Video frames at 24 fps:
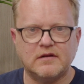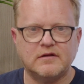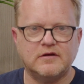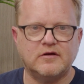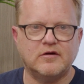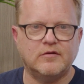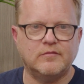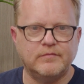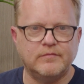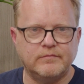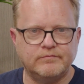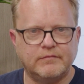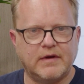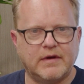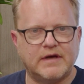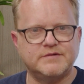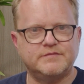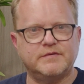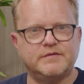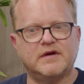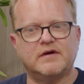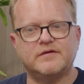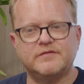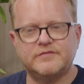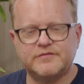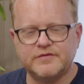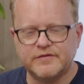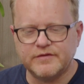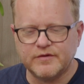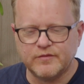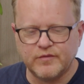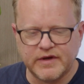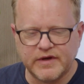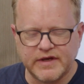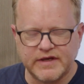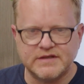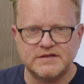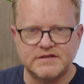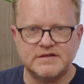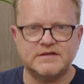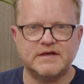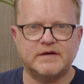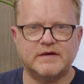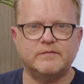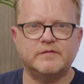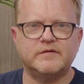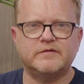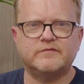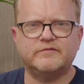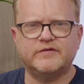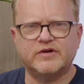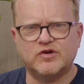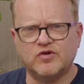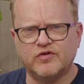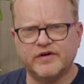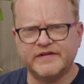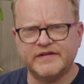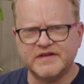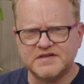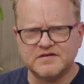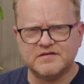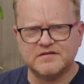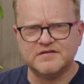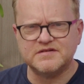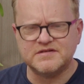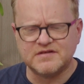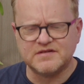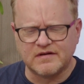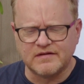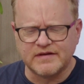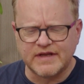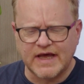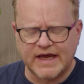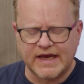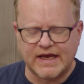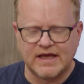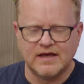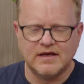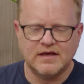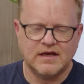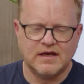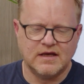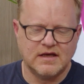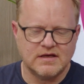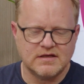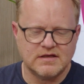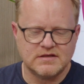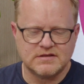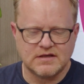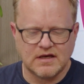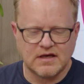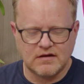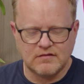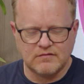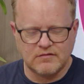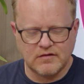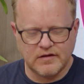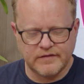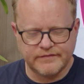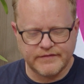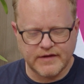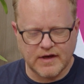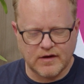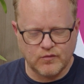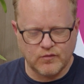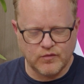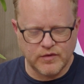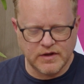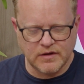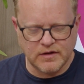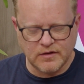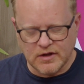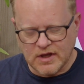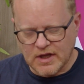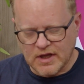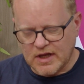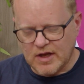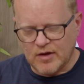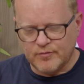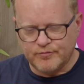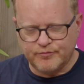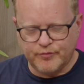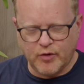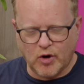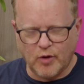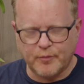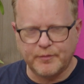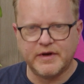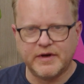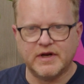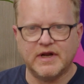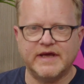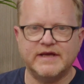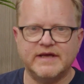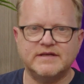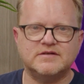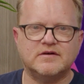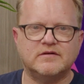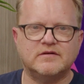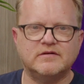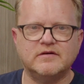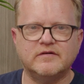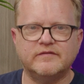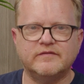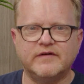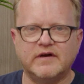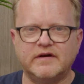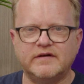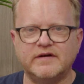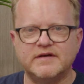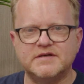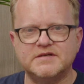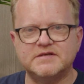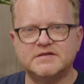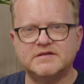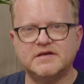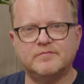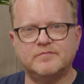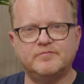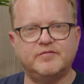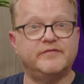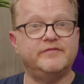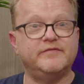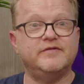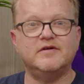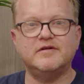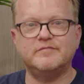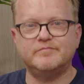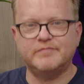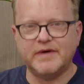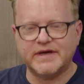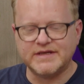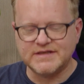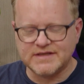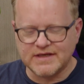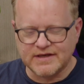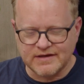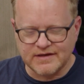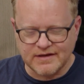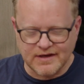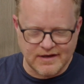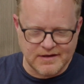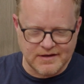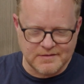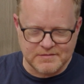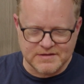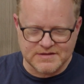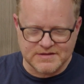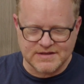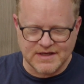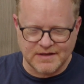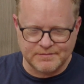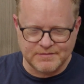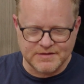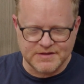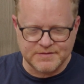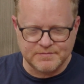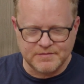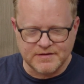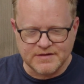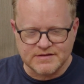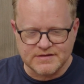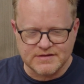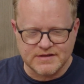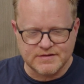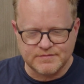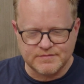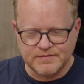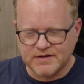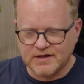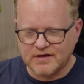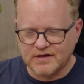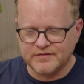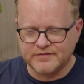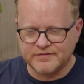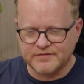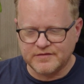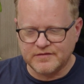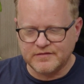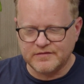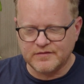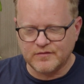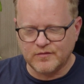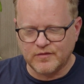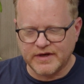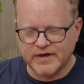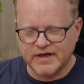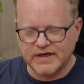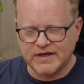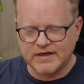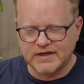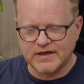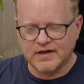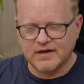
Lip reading: come as we go through the week. As I say, we're recording this on a Sunday, so that will populate on your various preferred betting establishments as we go through the week.